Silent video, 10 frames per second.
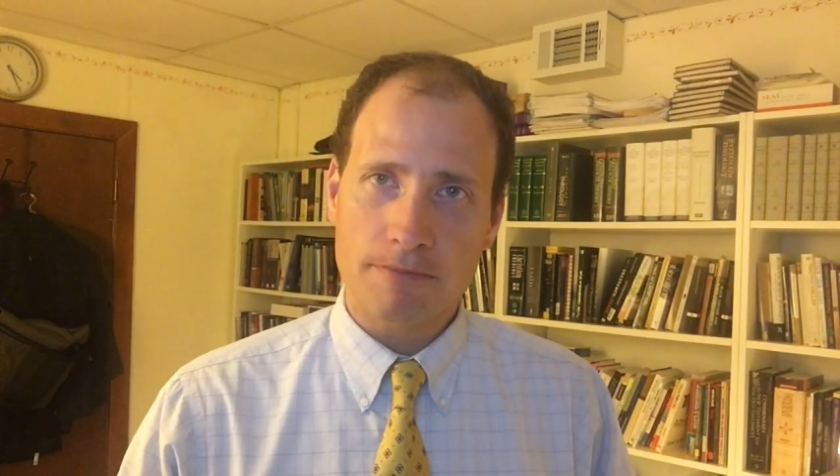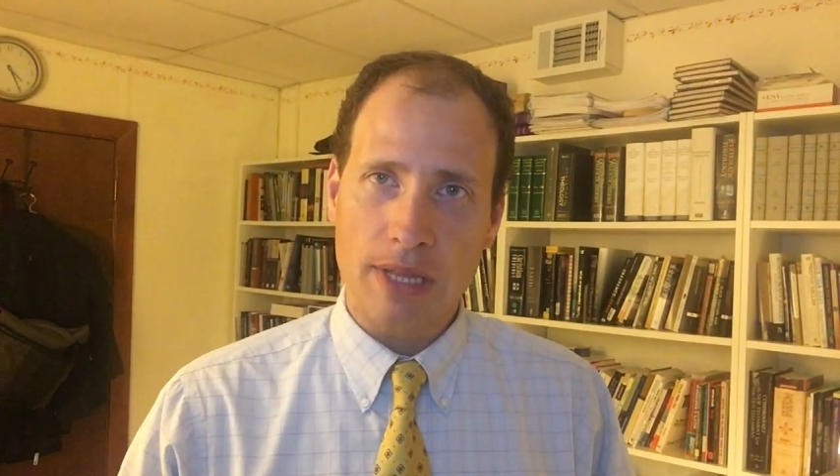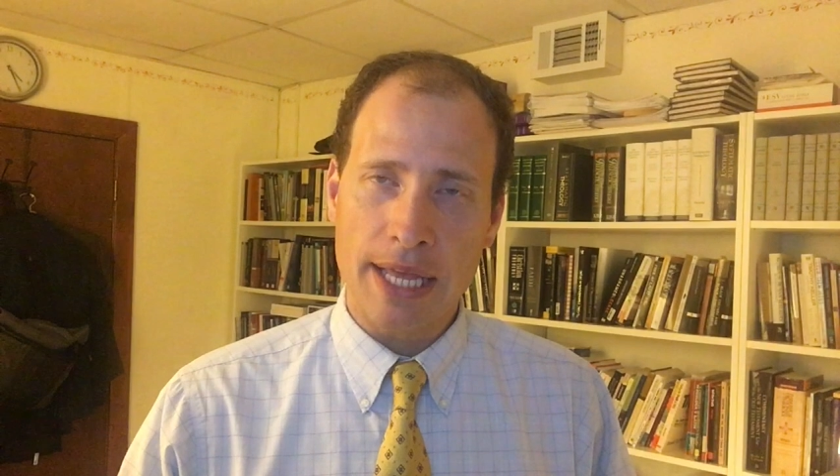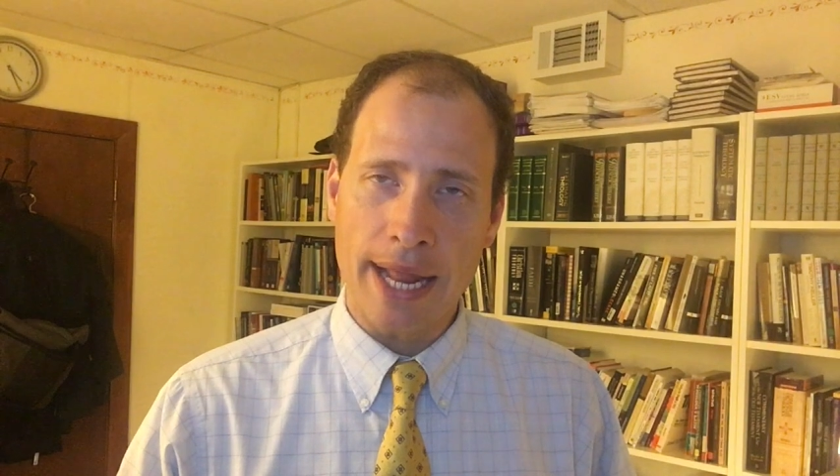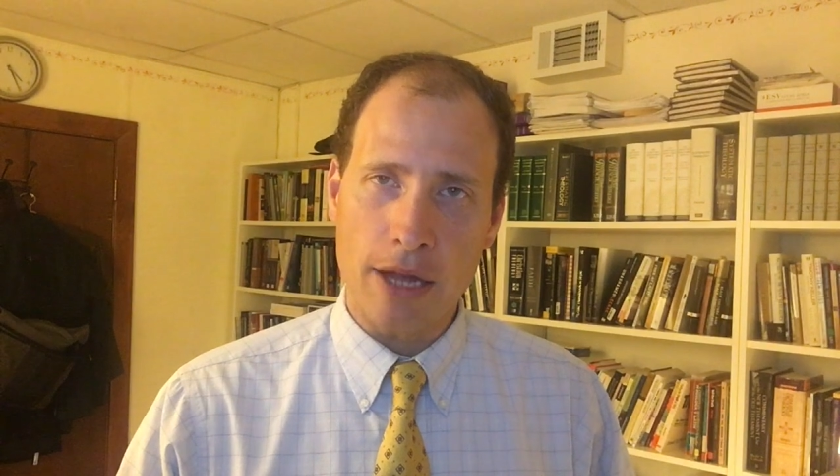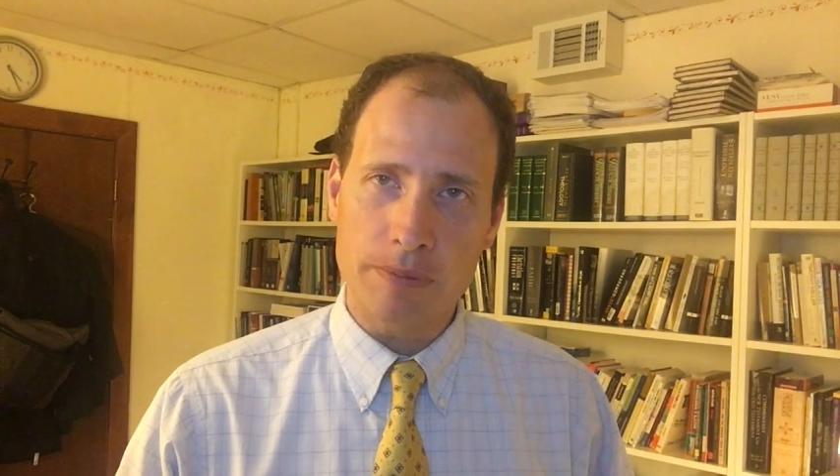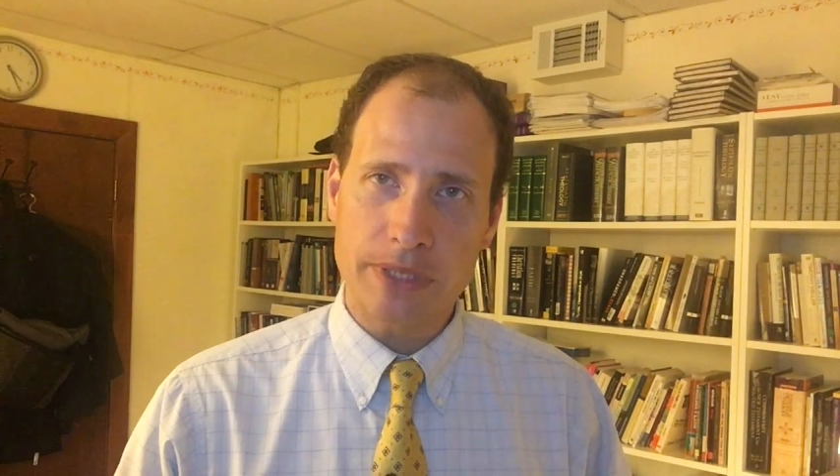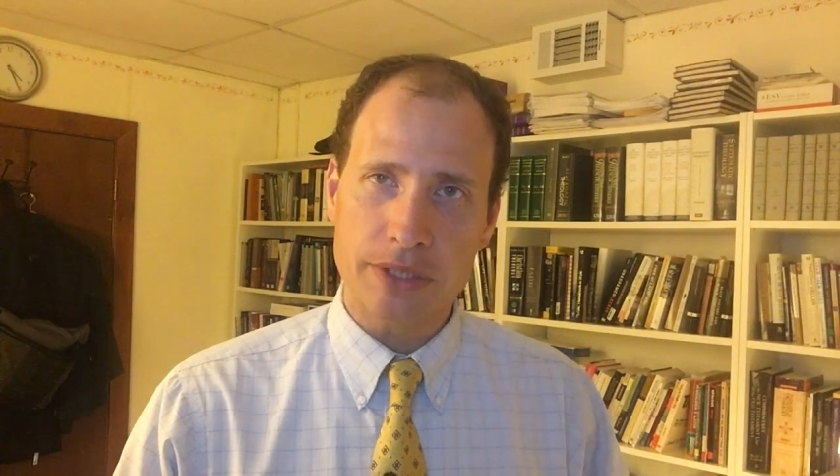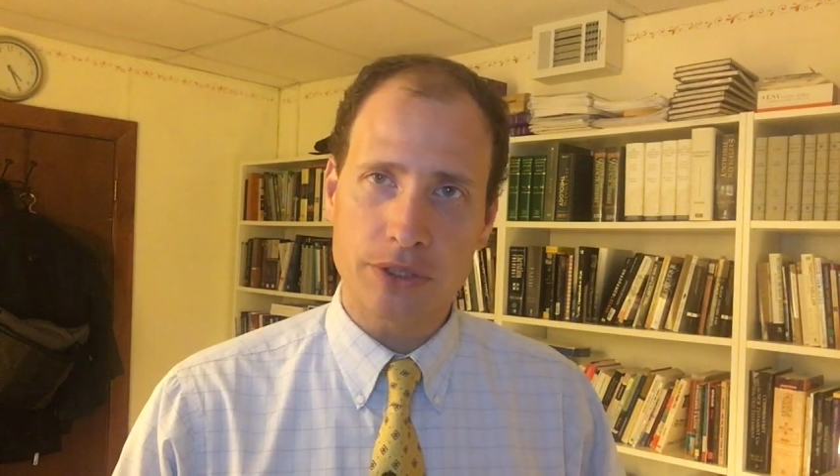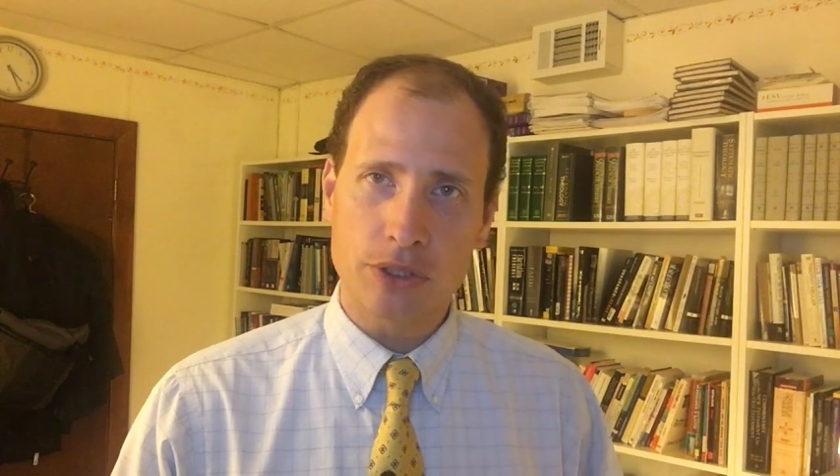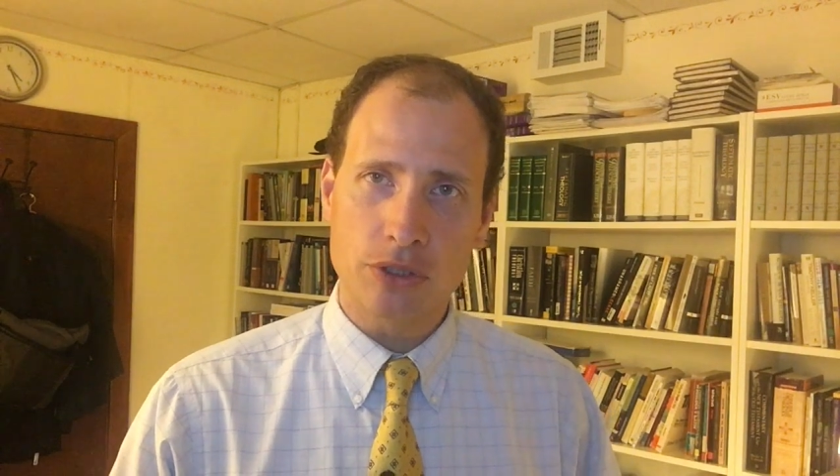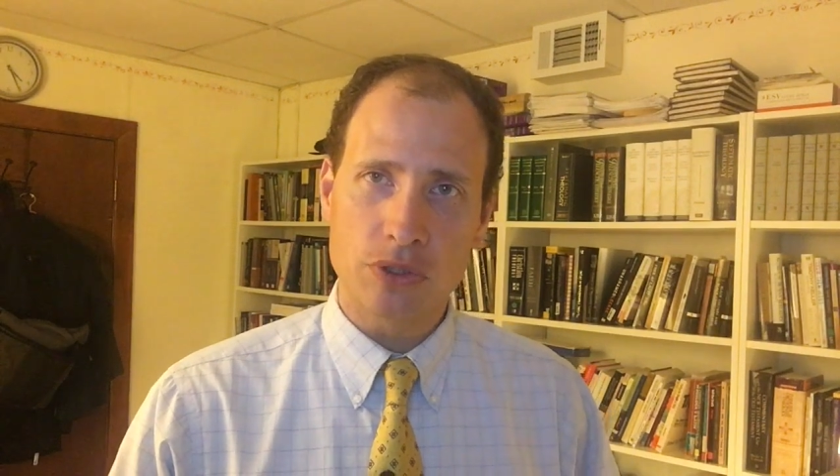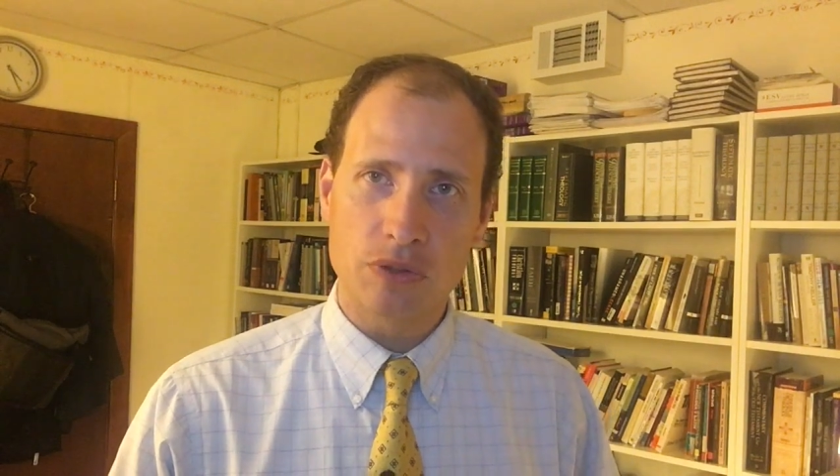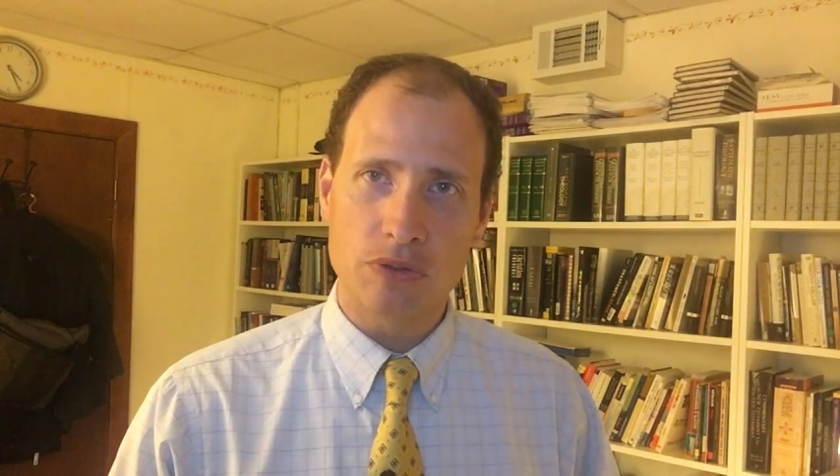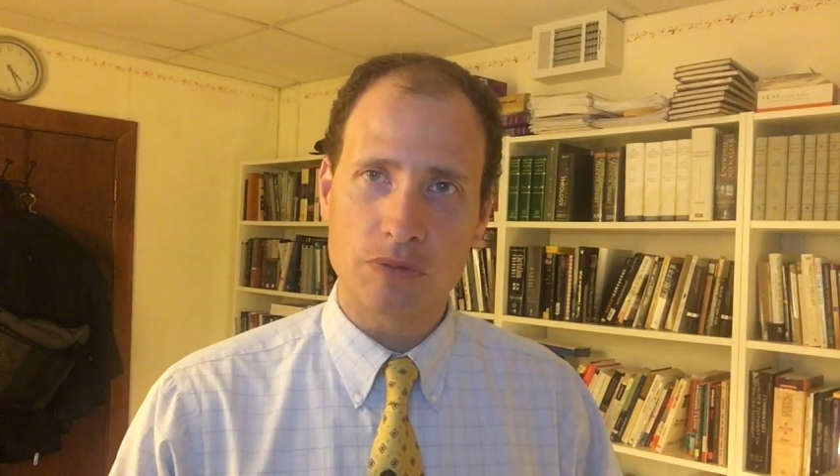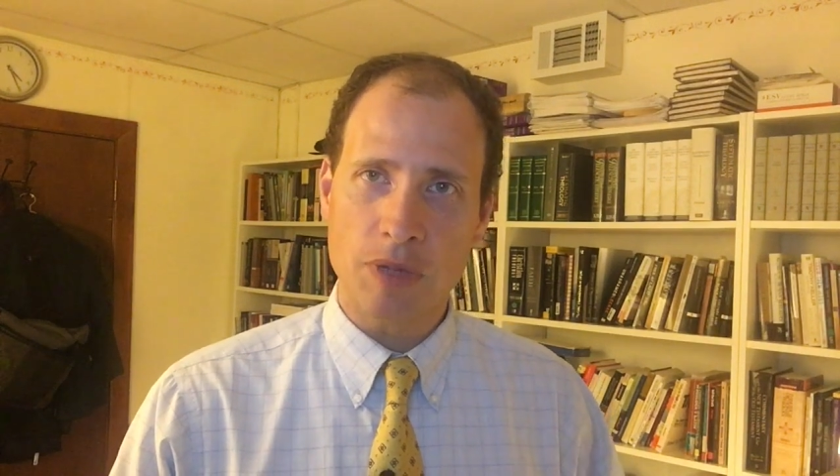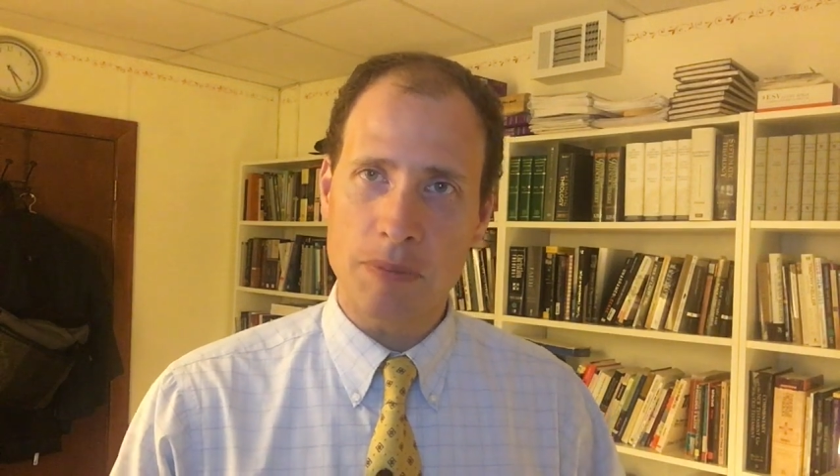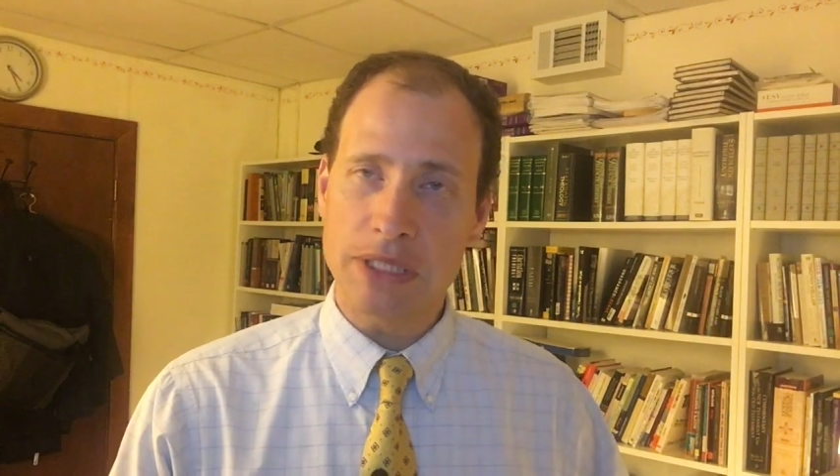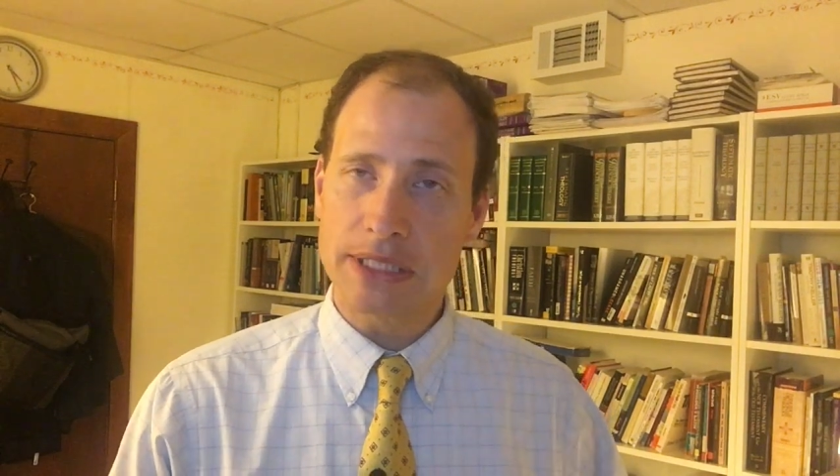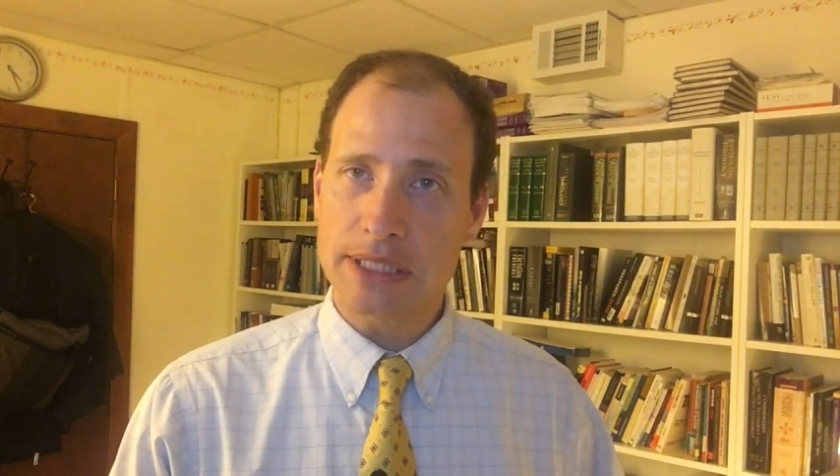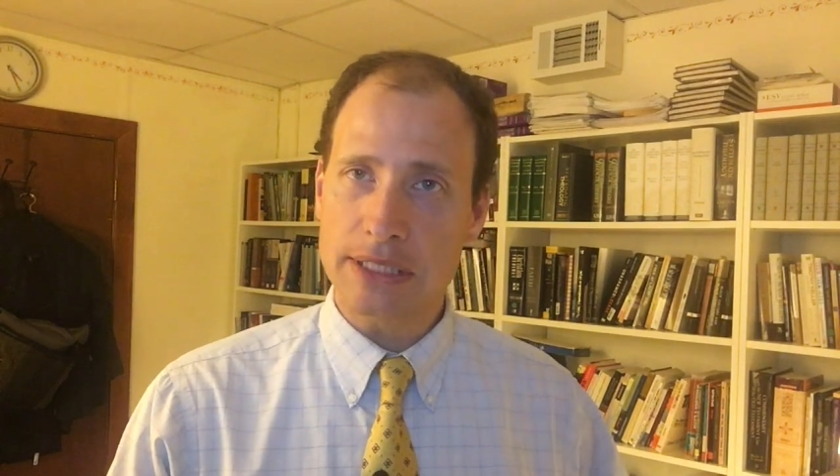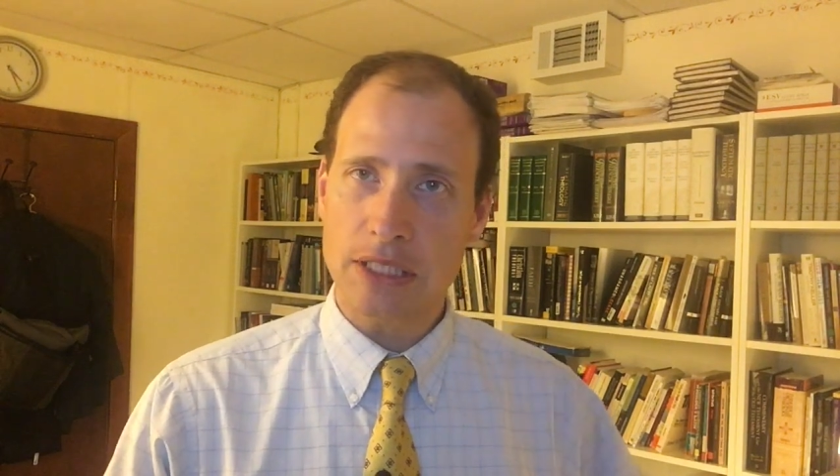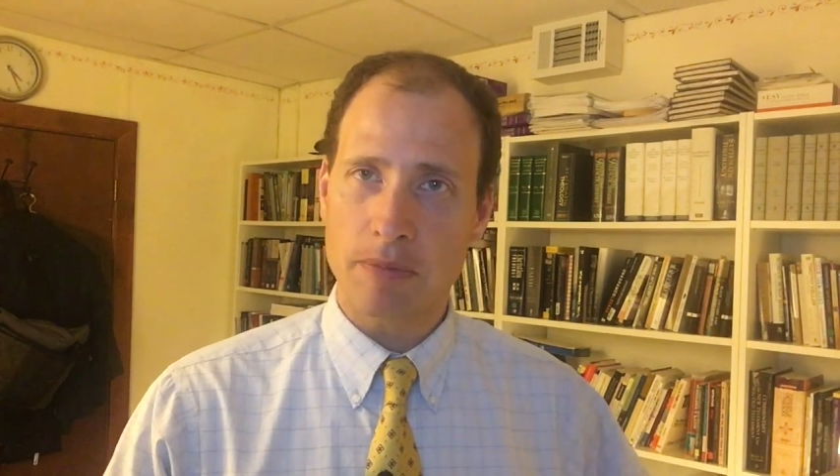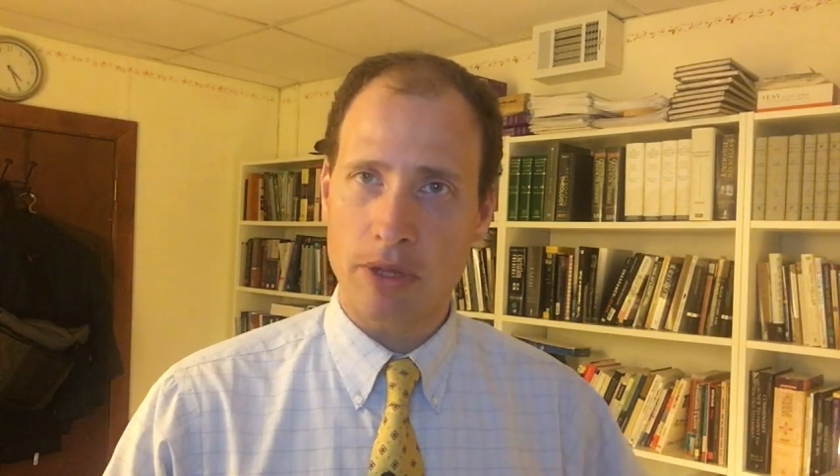it helps us to maybe see some